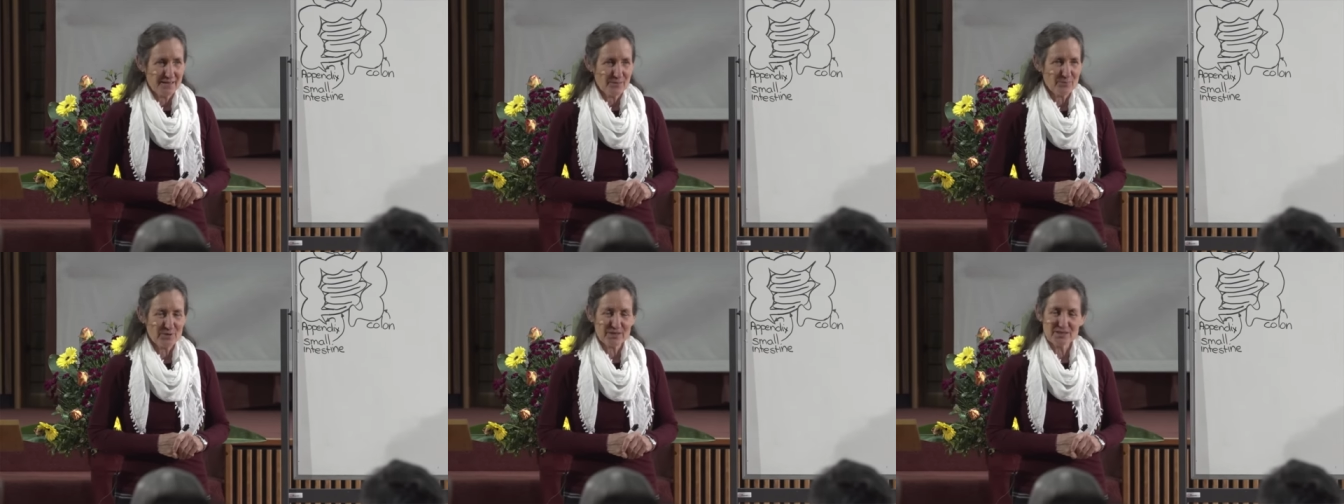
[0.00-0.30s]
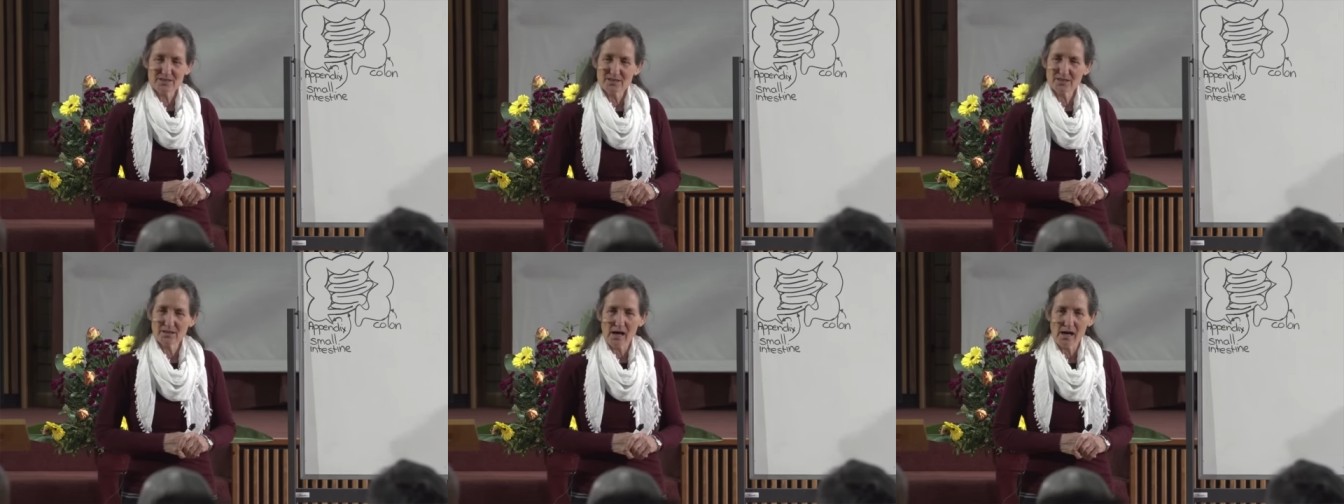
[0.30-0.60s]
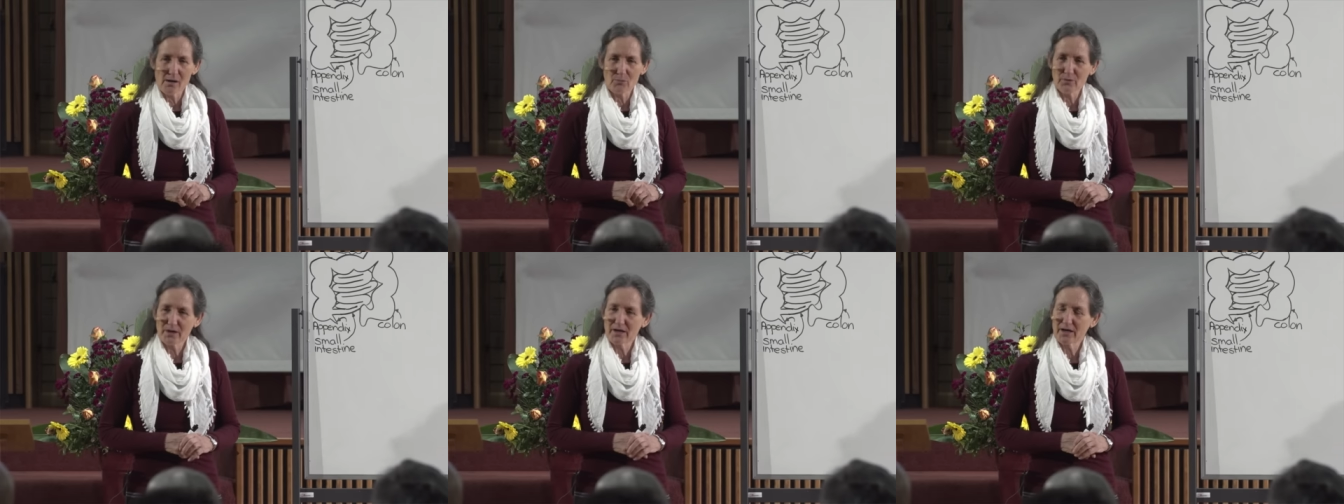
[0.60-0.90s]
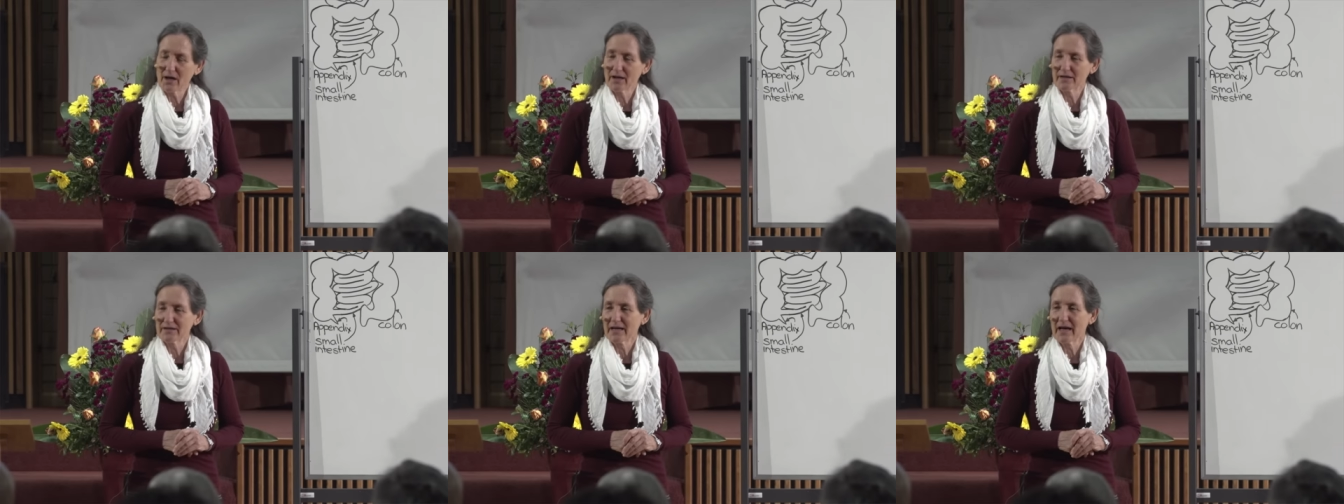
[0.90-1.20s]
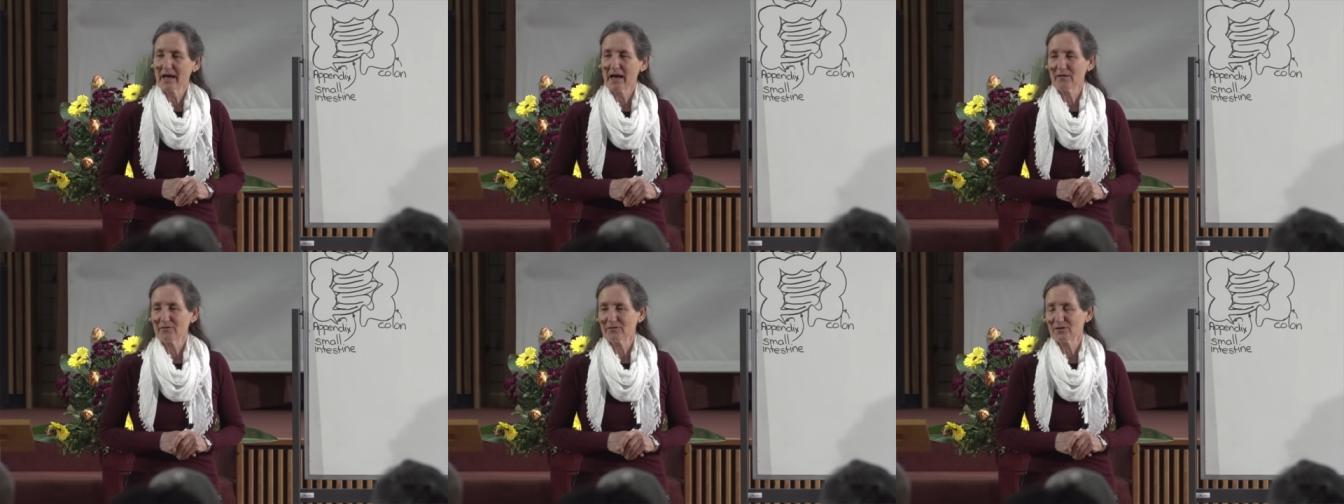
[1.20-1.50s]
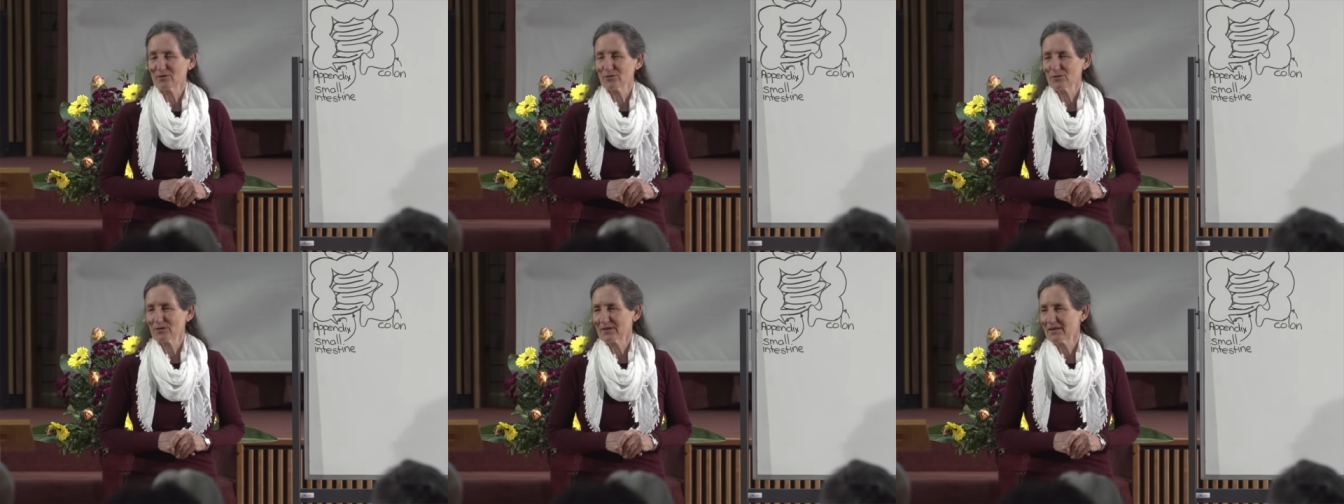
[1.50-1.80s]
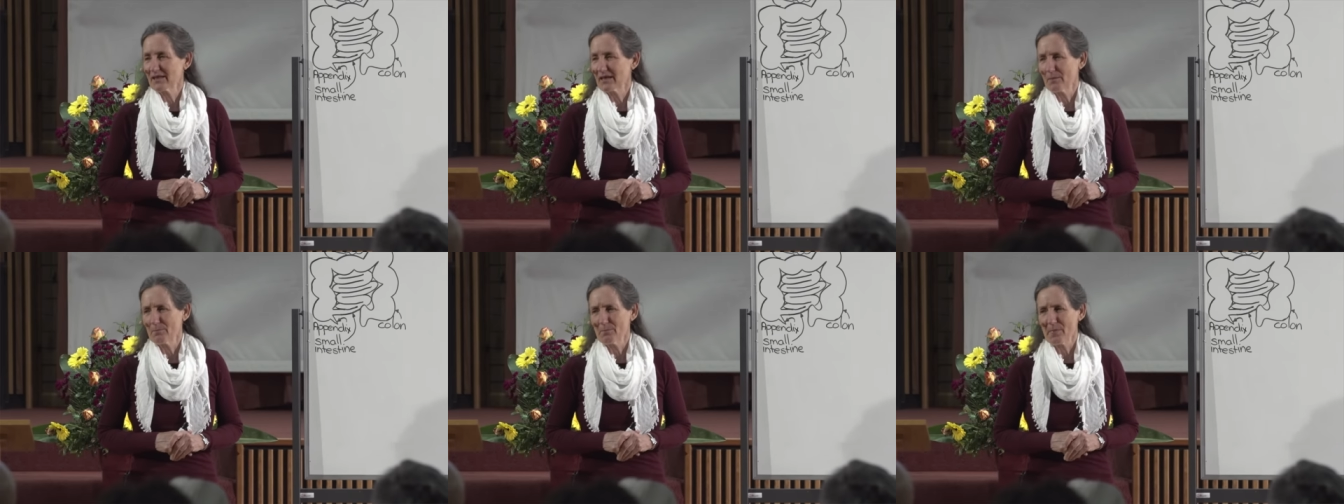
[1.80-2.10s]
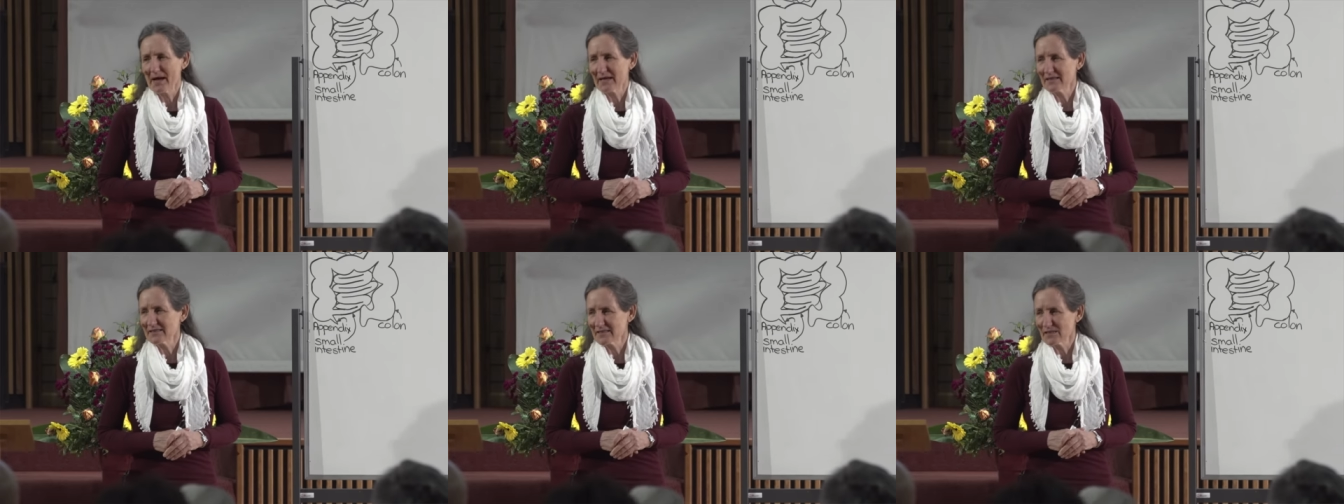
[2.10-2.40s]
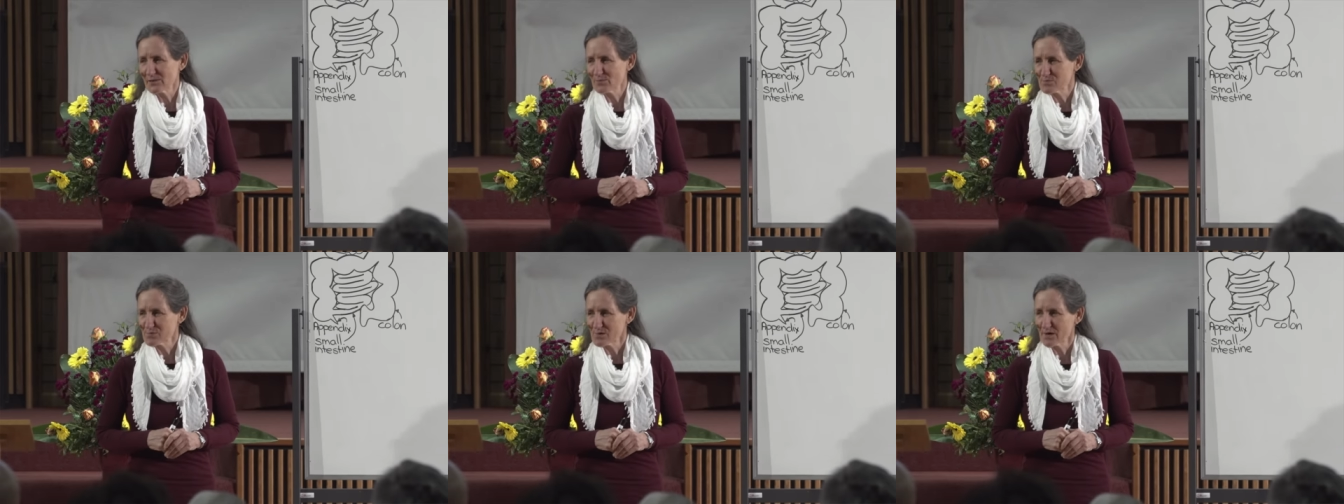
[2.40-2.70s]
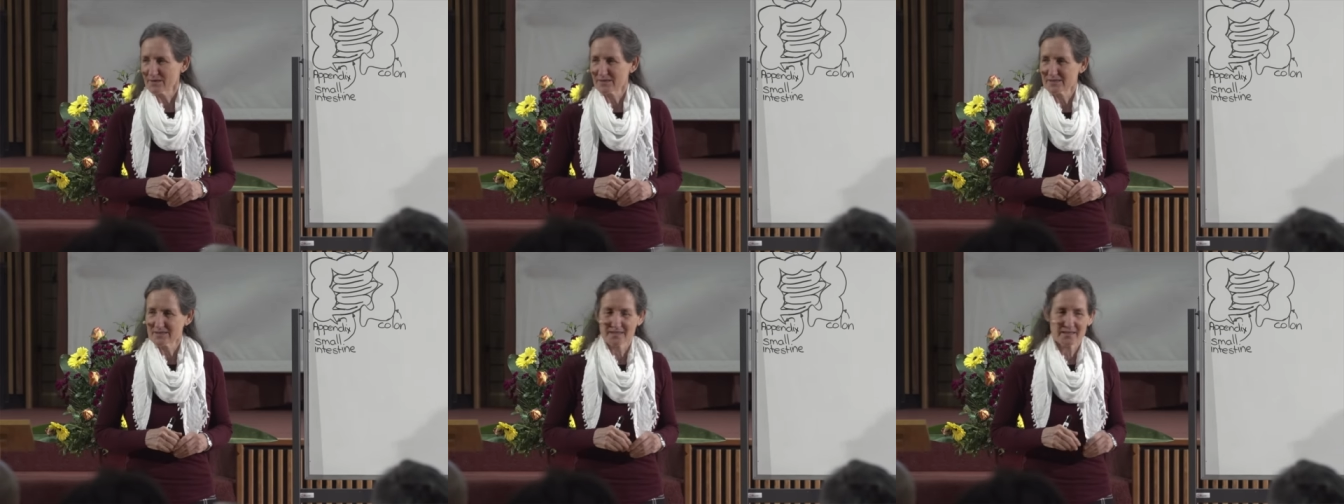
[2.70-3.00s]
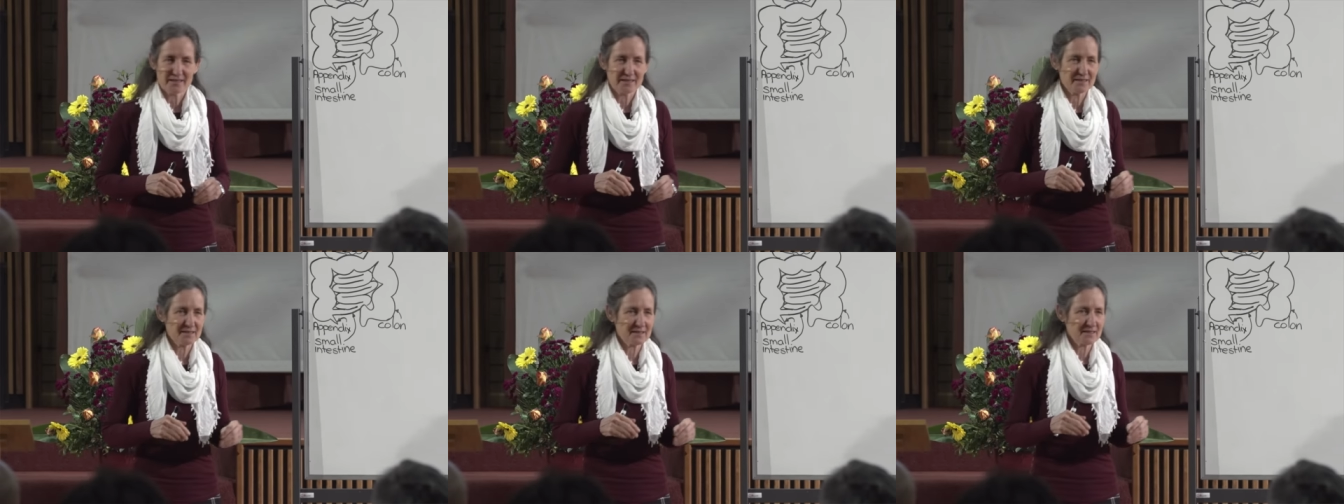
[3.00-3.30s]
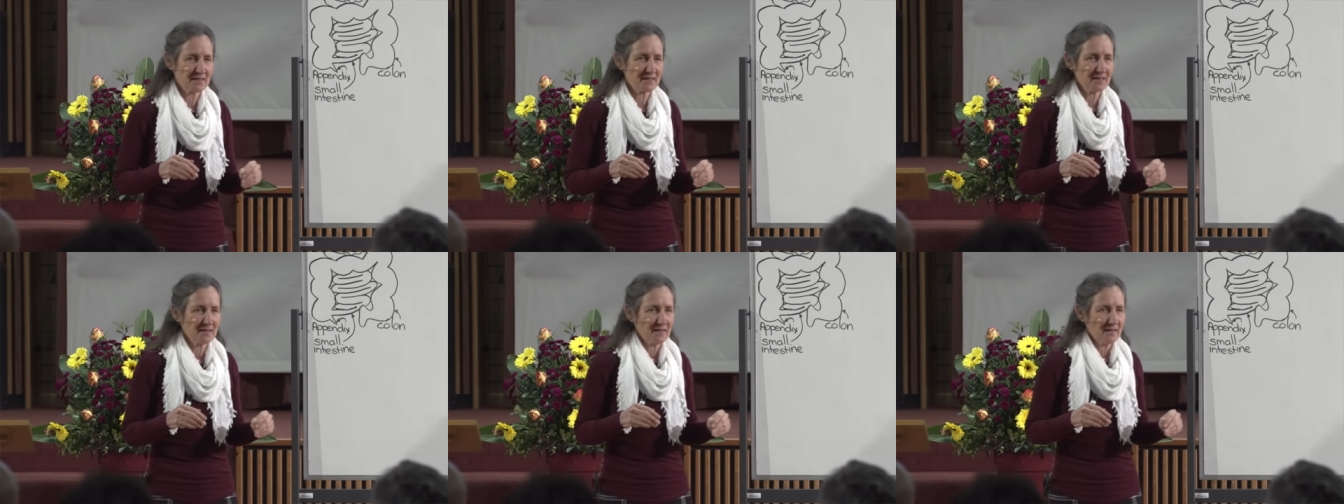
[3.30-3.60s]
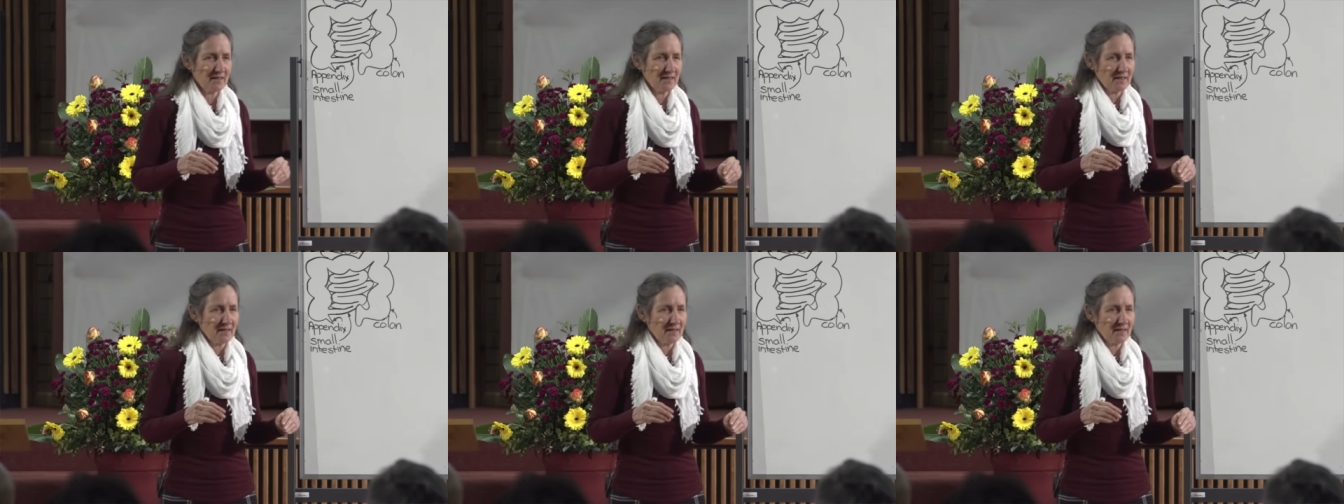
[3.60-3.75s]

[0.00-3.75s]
But tonight we're going to have a look at the amazing process